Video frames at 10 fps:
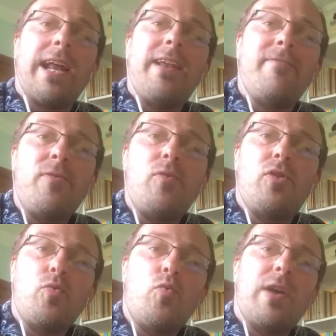And if you
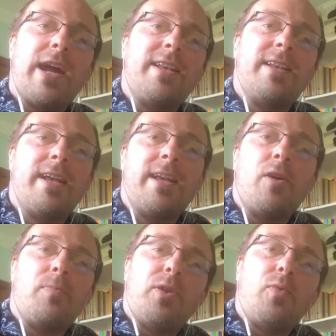do get an
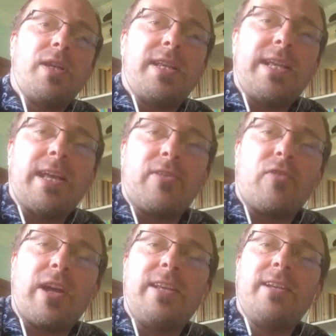opportunity as a
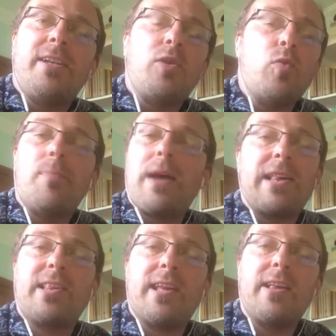writer to do a
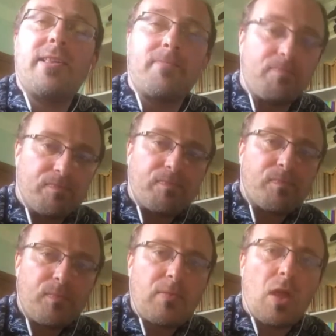master's
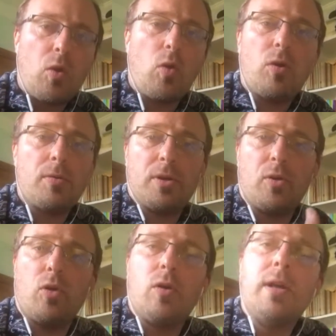
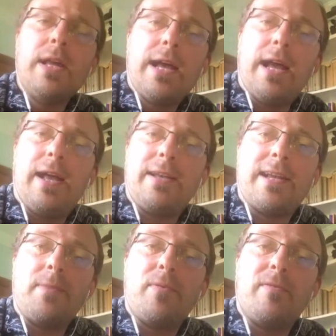or
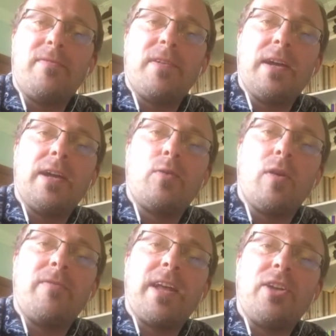type of
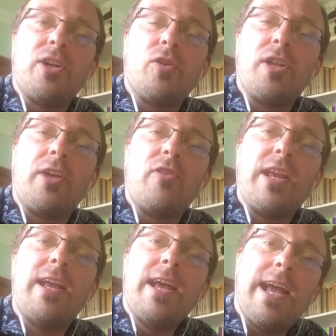qualification or
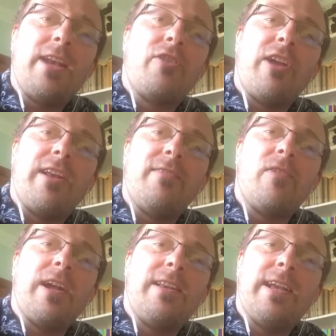degree in
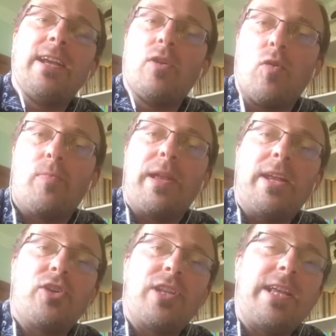creative writing or
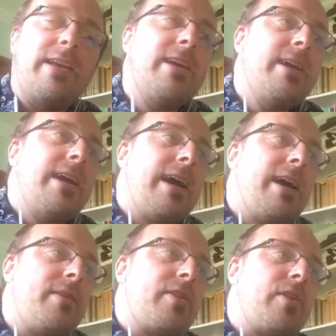PhD,
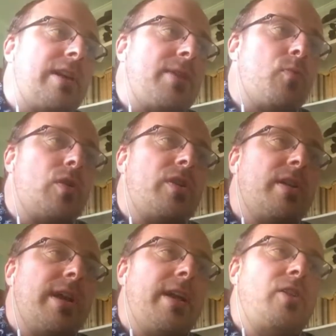I certainly would
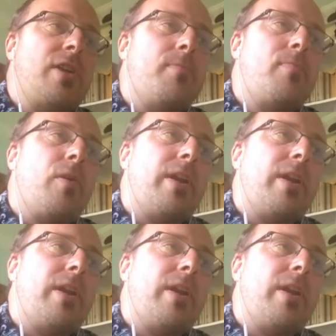jump on